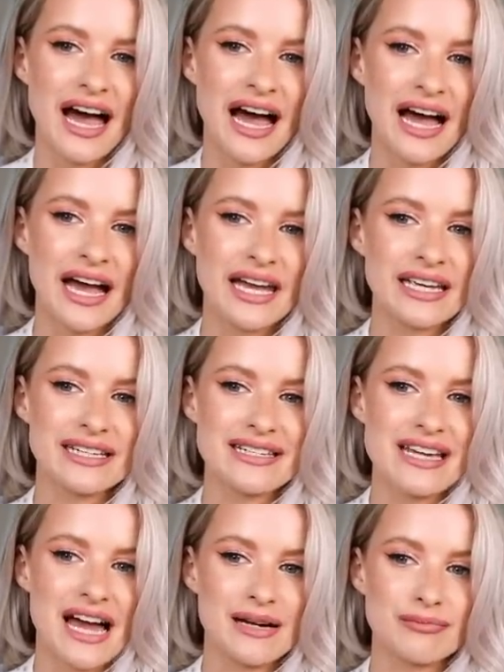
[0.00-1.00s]
I
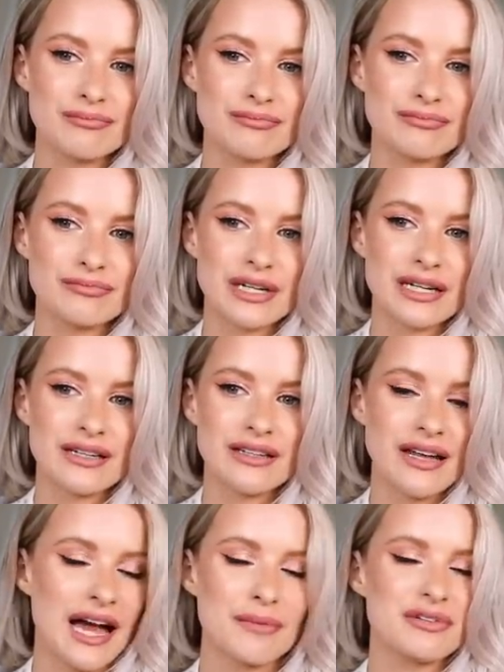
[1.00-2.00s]
am
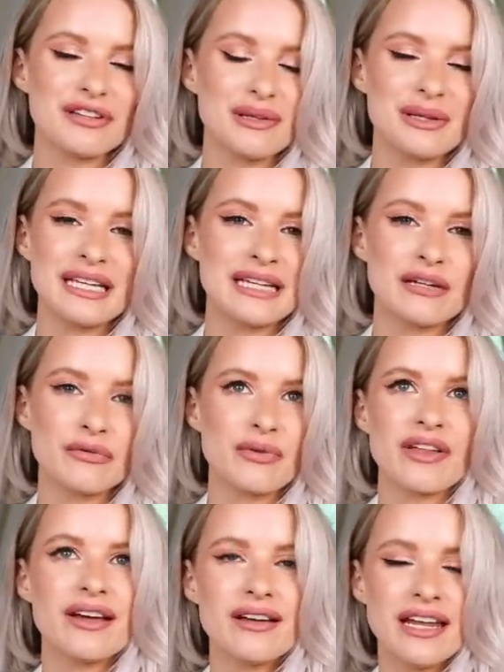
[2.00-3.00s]
absolutely in love
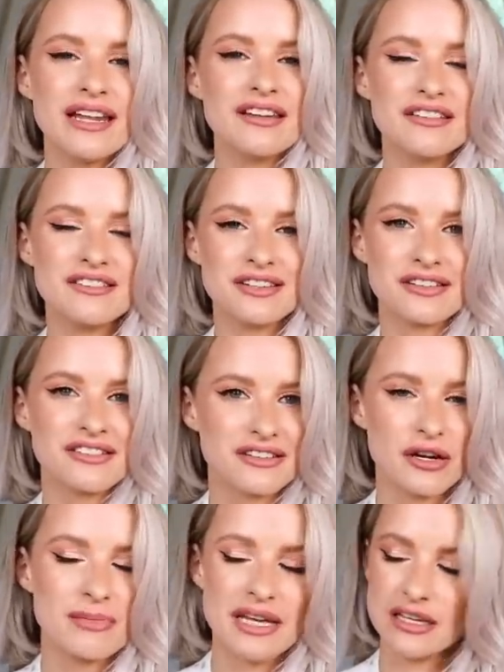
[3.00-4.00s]
with it and it is just
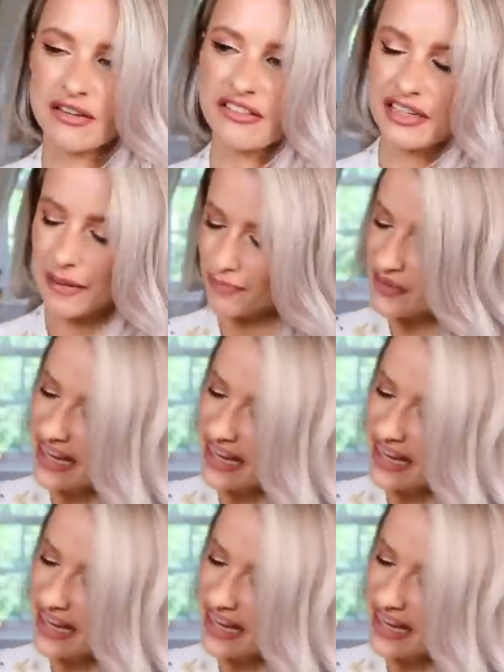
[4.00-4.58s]
so me, you'll see.